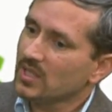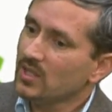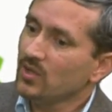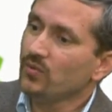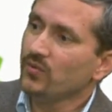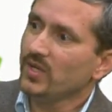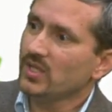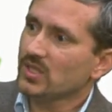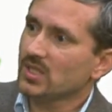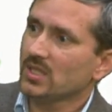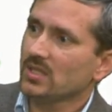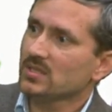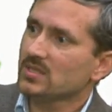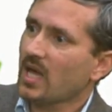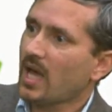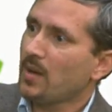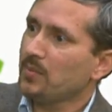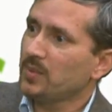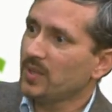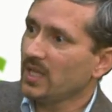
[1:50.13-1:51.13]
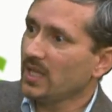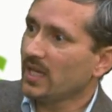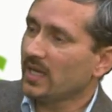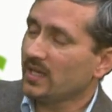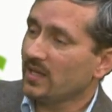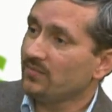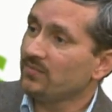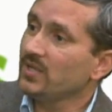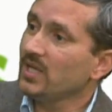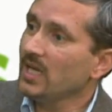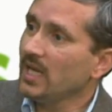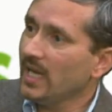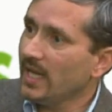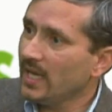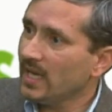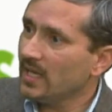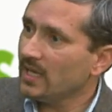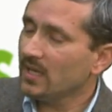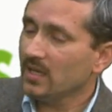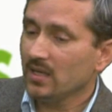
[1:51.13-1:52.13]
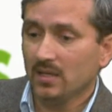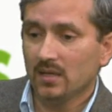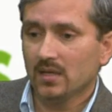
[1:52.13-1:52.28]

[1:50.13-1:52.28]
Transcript: innovation is happening at every layer,